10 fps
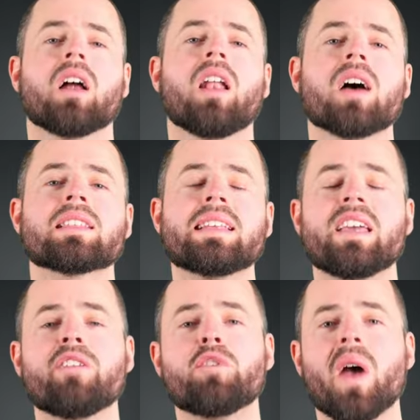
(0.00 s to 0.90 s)

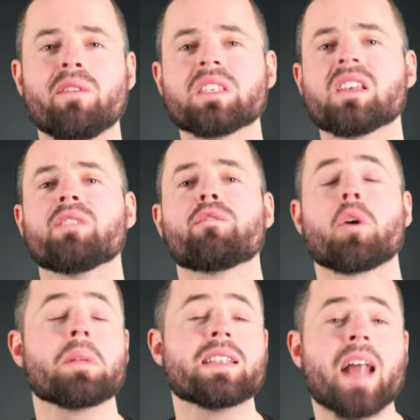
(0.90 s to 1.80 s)
Lastly, if you ever suffer
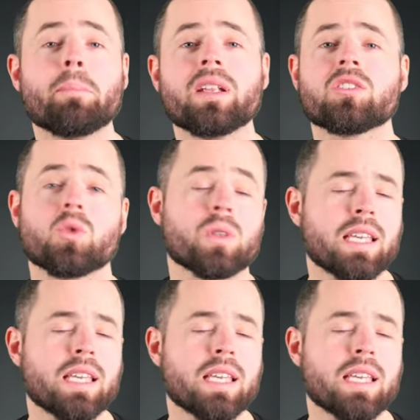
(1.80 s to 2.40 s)
from numbness or